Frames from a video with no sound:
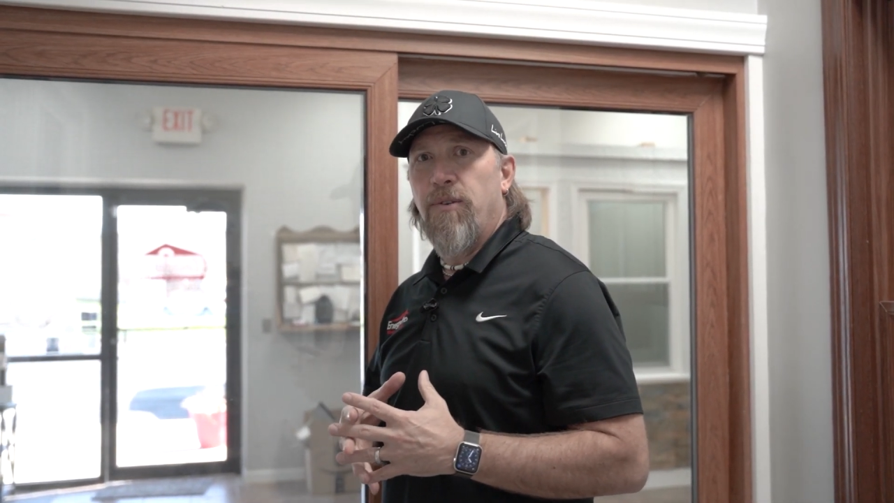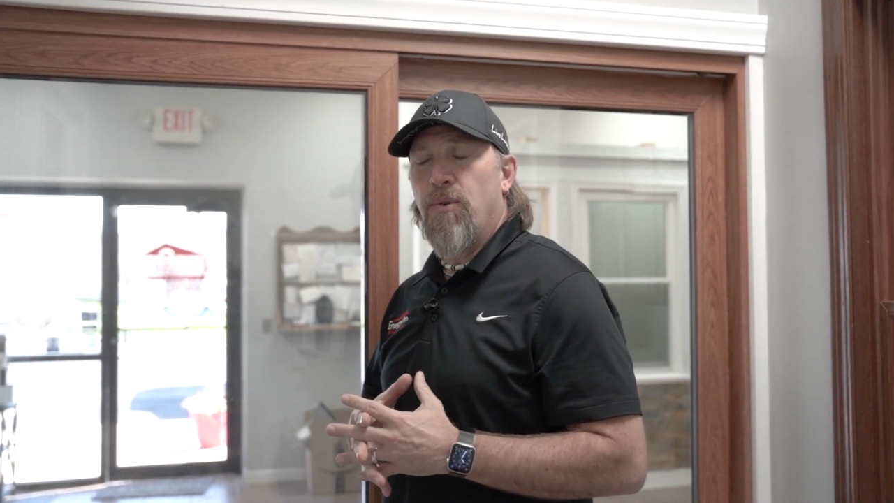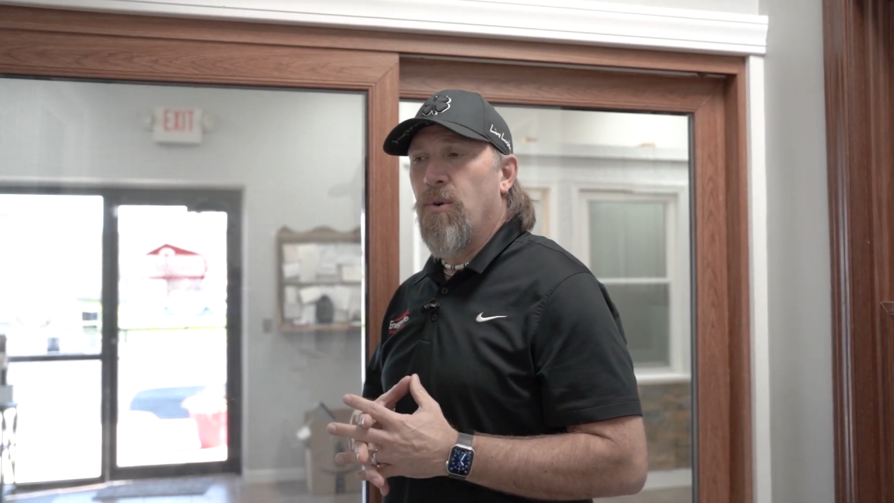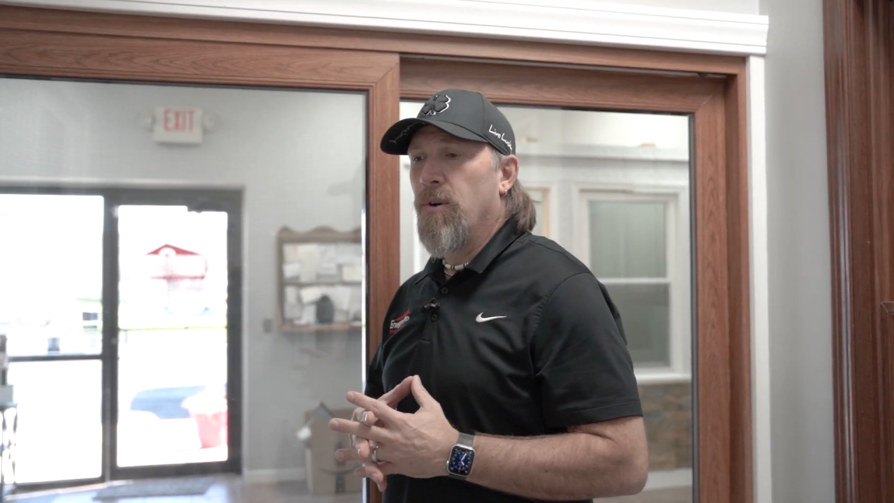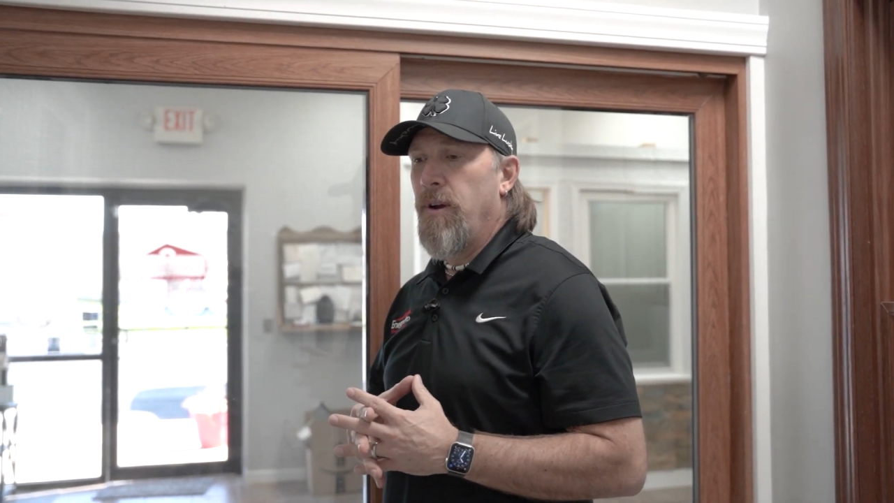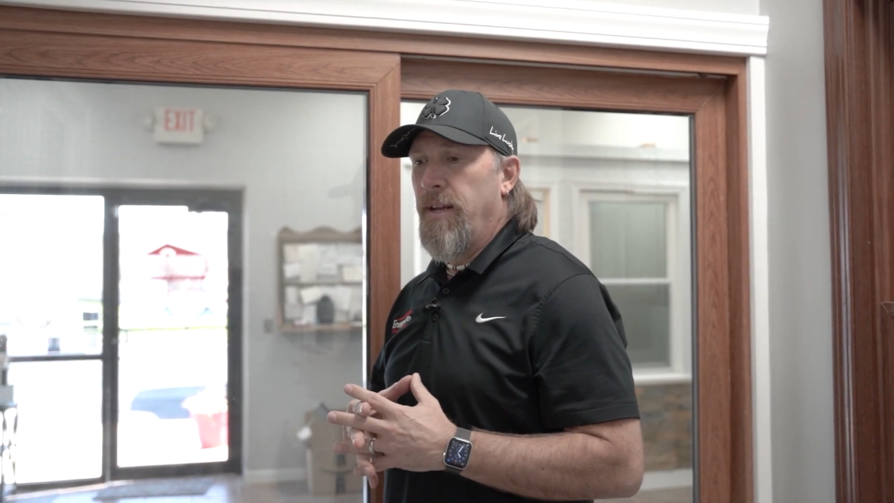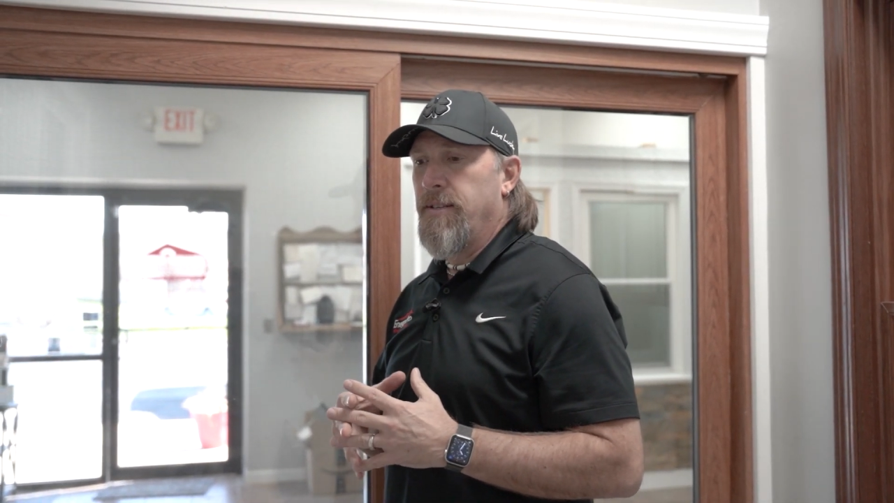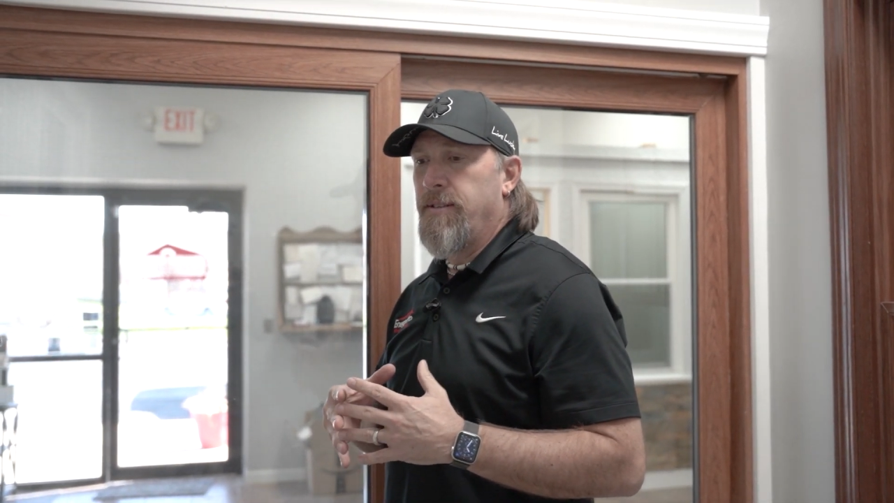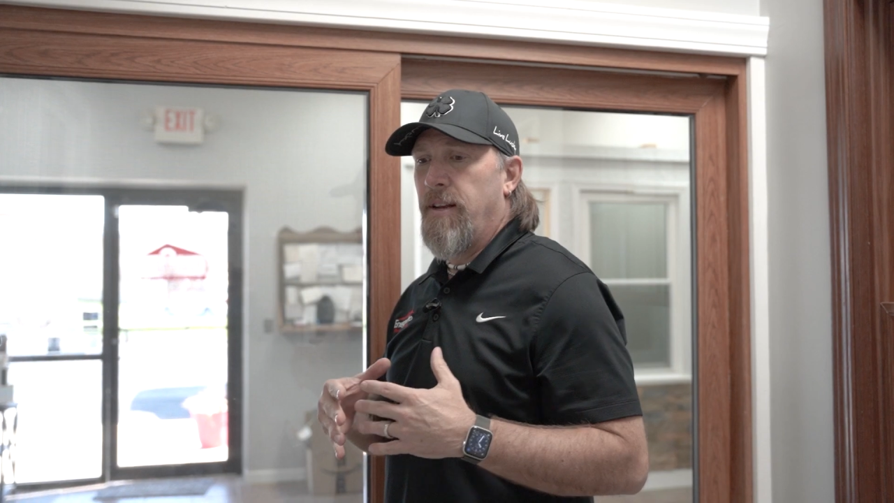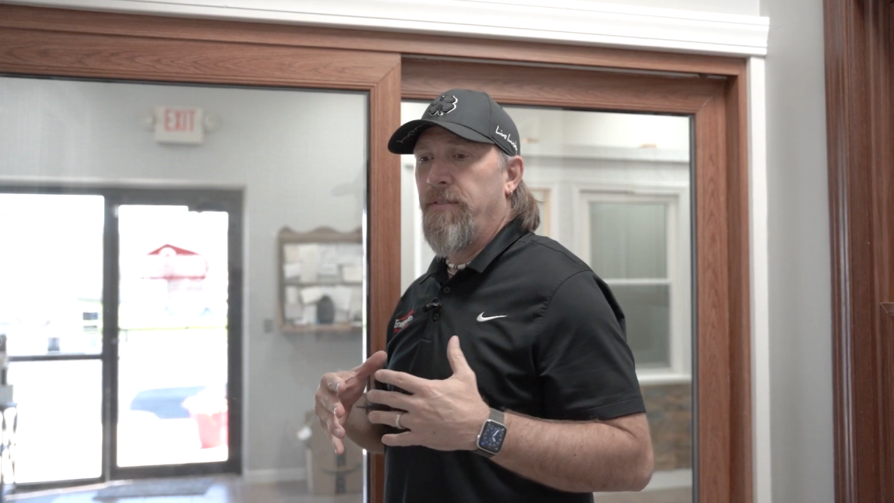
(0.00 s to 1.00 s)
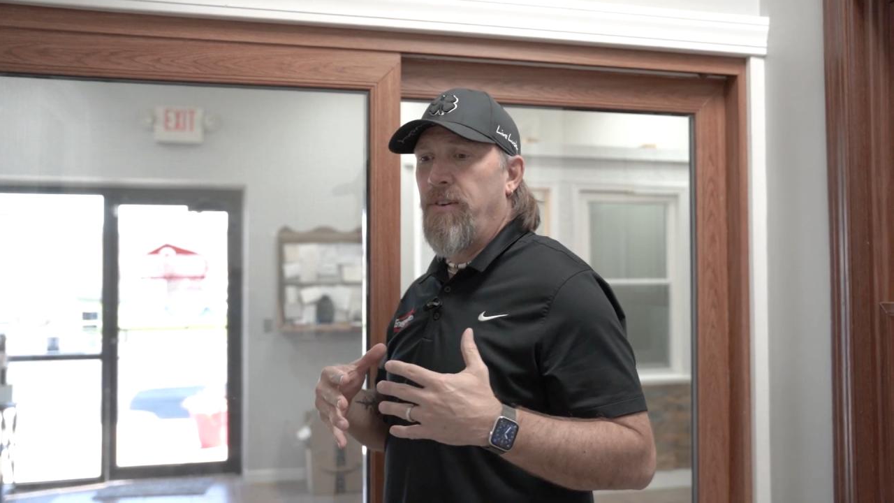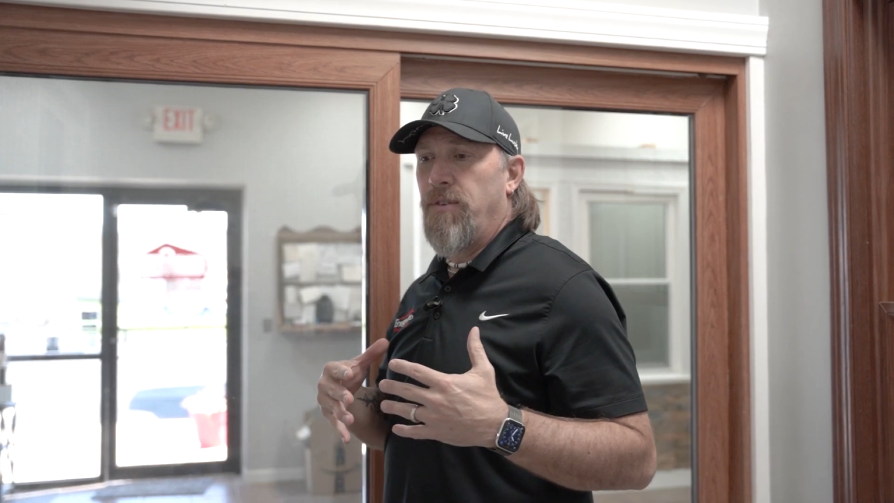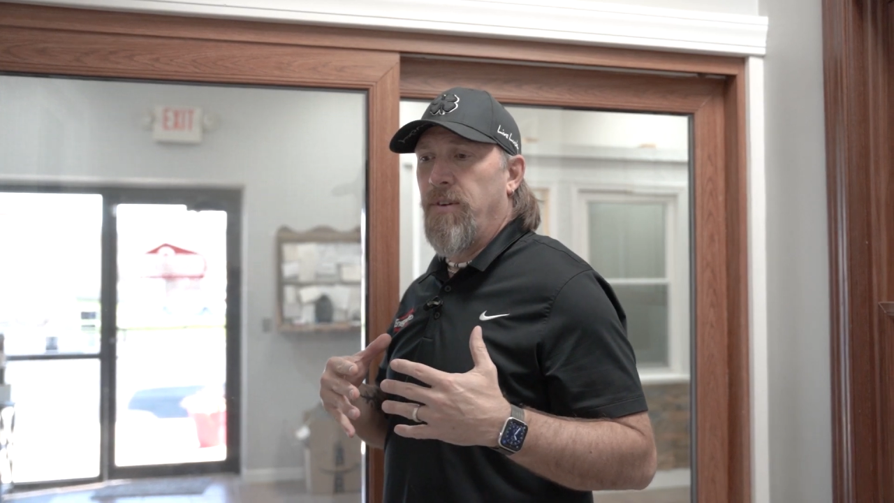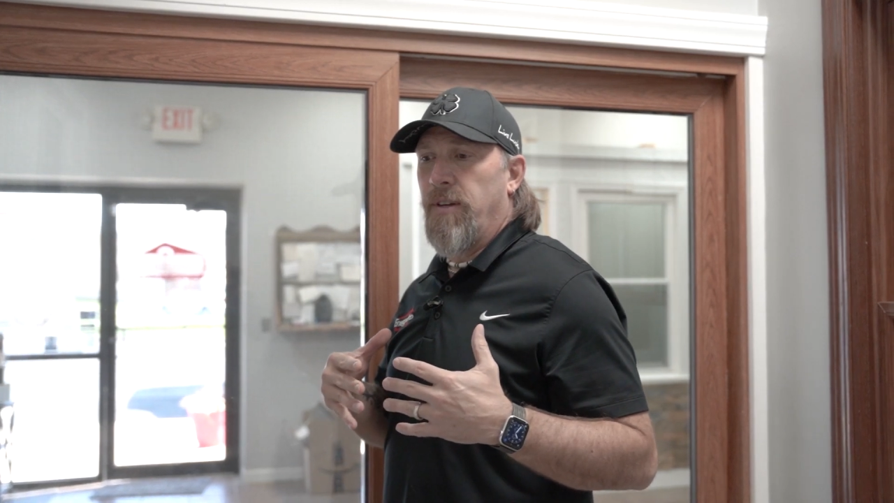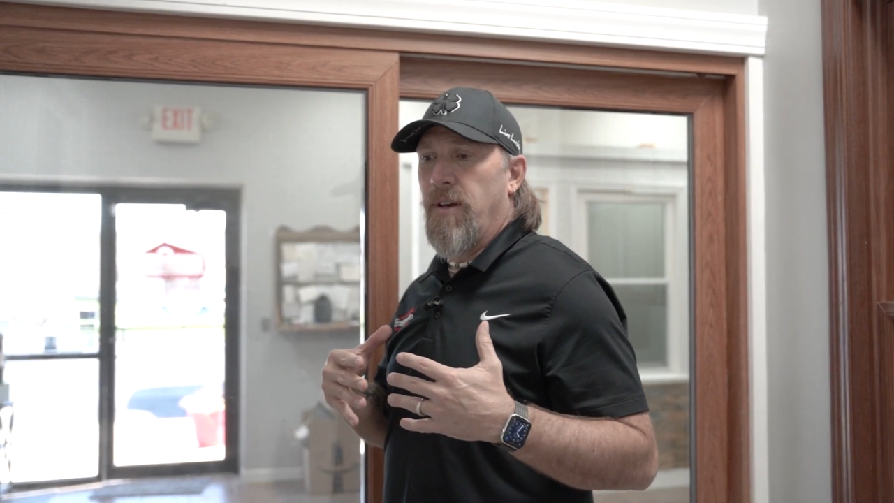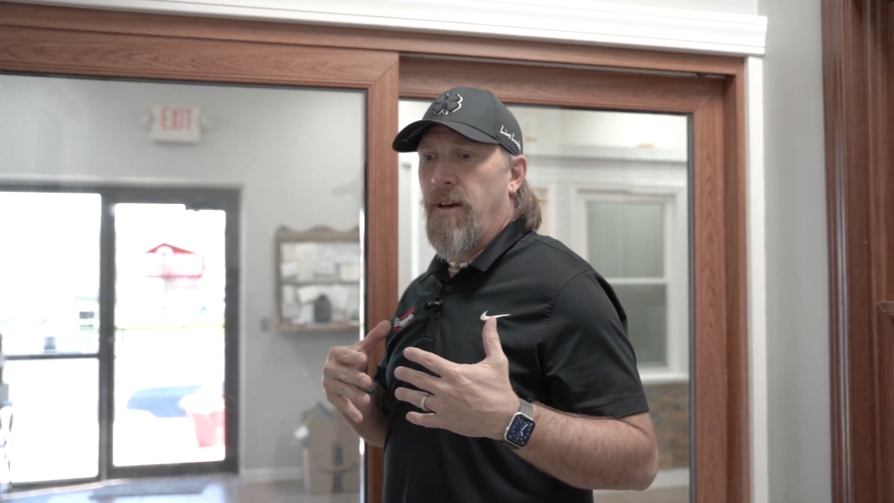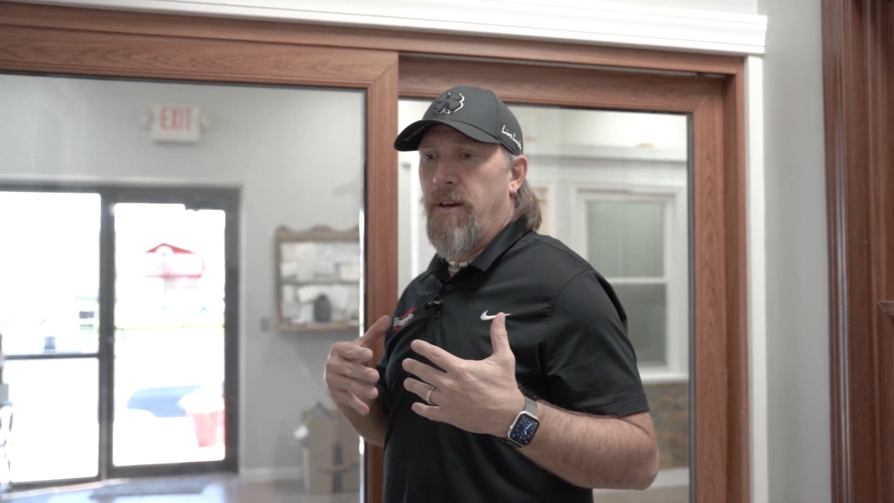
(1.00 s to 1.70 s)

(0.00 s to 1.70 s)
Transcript: door instead of using